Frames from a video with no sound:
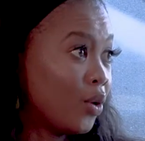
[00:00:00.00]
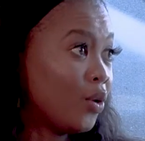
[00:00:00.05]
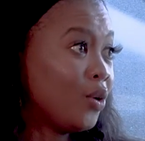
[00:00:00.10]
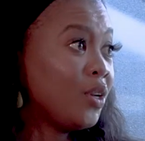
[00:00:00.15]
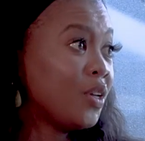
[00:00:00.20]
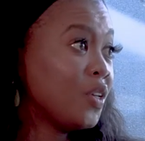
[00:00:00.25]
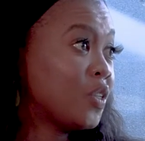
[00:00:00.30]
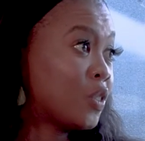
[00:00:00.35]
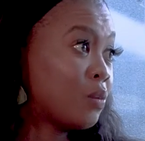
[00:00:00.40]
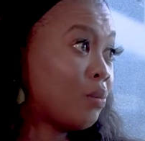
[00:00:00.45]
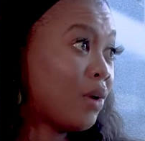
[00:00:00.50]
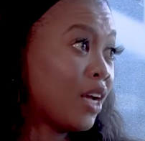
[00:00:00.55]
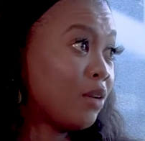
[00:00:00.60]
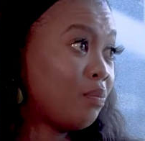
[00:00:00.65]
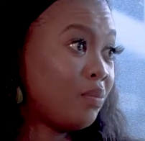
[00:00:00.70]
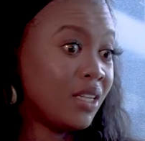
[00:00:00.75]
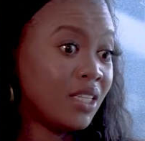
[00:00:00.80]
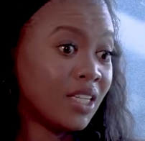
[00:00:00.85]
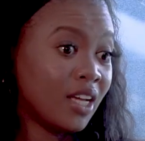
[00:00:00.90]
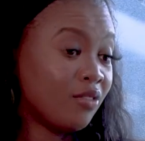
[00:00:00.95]
earnings
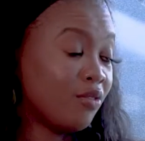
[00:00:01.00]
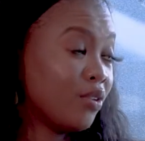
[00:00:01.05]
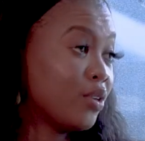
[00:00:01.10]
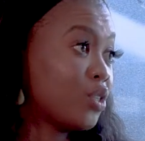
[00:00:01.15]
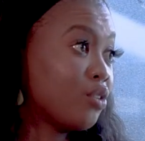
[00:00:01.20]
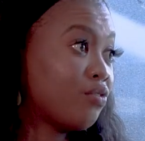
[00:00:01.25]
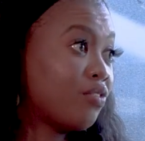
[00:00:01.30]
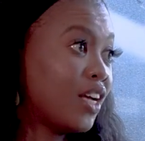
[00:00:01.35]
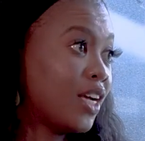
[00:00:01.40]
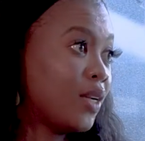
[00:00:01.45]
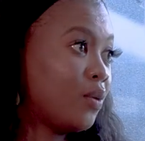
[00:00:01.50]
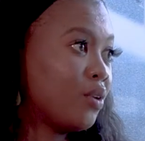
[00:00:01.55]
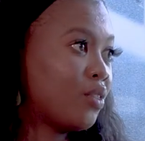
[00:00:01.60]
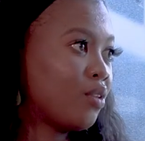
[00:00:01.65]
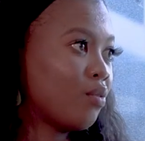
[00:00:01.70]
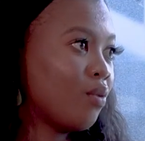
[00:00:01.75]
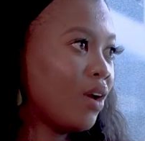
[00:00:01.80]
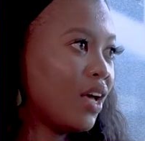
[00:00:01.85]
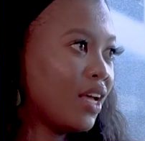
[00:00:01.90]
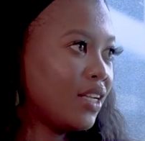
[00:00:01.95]
might be diversified
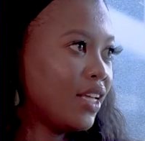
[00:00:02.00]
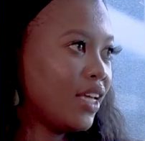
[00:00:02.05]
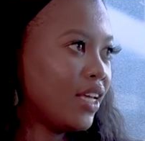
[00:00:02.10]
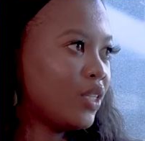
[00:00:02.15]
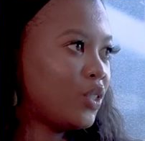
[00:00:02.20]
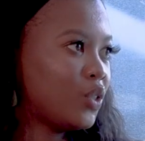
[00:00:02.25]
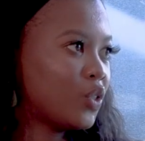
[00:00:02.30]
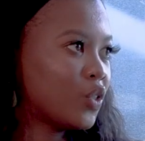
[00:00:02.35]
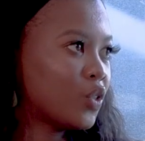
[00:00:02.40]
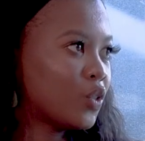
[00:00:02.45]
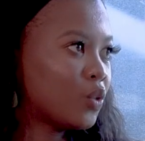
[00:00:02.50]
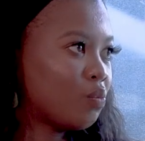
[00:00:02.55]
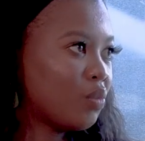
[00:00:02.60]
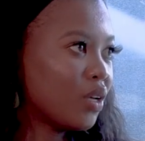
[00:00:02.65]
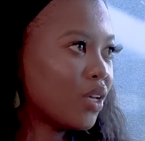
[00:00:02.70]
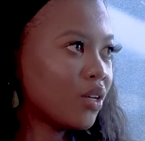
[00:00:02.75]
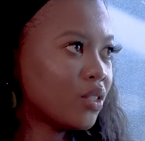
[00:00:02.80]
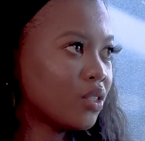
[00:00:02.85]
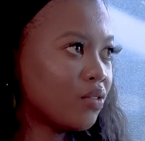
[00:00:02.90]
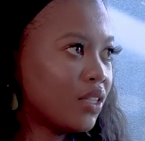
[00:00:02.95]
with Rand hedges,
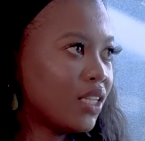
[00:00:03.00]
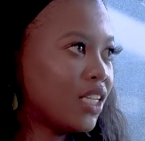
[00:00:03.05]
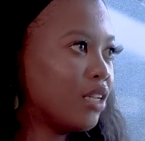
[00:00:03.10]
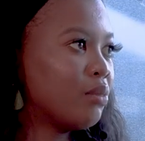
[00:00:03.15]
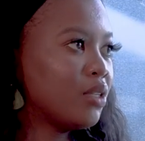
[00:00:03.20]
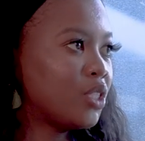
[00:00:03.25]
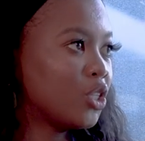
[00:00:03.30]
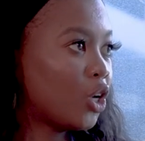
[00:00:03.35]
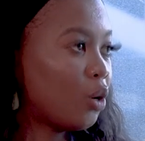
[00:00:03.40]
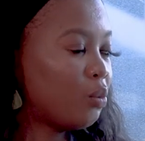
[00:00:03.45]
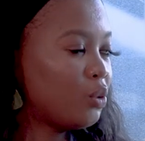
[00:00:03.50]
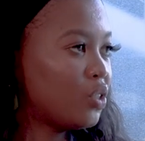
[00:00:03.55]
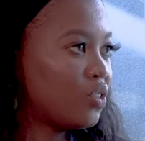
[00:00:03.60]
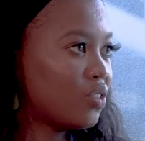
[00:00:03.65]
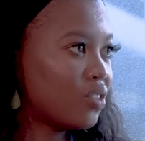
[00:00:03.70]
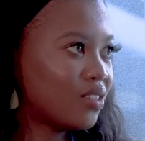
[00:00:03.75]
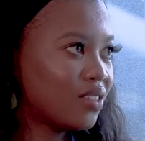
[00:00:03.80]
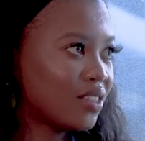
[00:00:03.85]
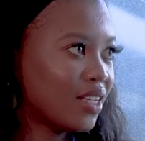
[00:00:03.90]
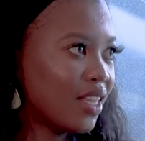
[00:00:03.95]
because of the limited
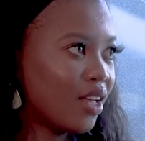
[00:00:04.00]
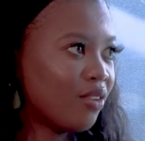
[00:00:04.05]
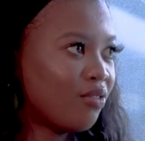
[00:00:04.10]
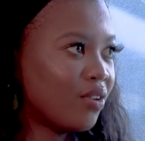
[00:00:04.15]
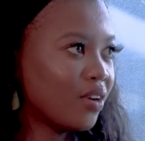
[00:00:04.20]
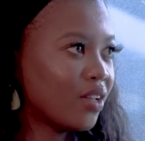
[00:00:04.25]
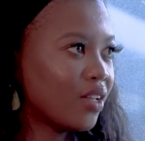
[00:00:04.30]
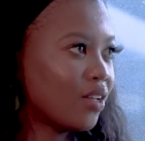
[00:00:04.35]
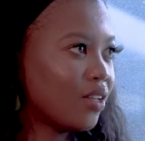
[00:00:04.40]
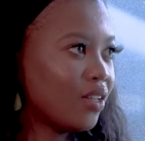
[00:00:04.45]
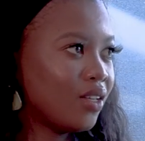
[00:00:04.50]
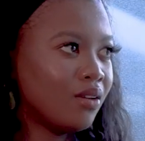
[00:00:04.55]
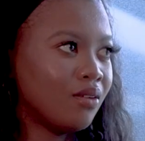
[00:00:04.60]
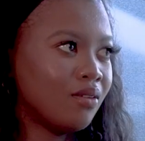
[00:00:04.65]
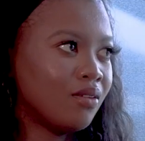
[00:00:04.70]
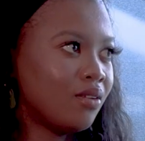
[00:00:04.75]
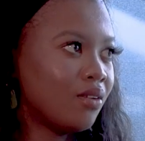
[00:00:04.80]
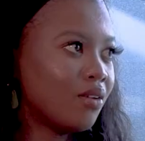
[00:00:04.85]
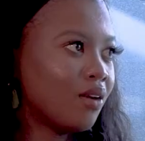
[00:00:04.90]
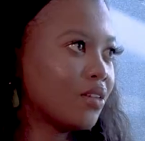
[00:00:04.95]
options in South Africa, you're
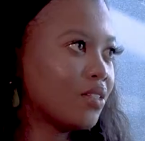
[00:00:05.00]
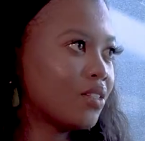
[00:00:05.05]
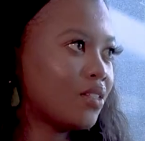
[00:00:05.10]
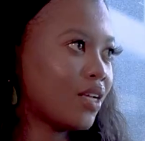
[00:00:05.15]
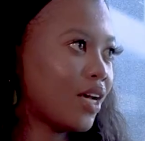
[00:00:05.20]
not